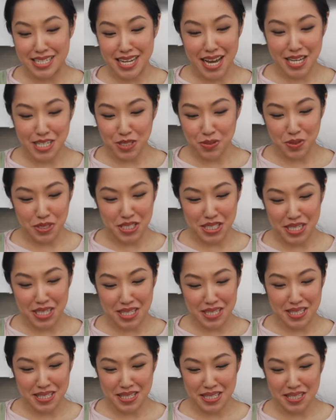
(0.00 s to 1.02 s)
does, which
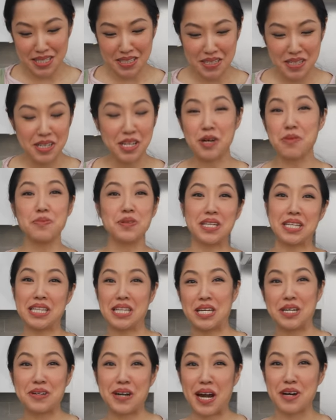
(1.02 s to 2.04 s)
is completely
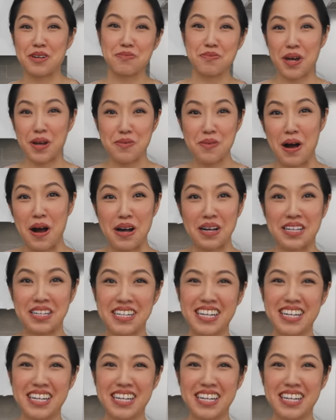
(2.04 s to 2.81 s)
crowd my wok.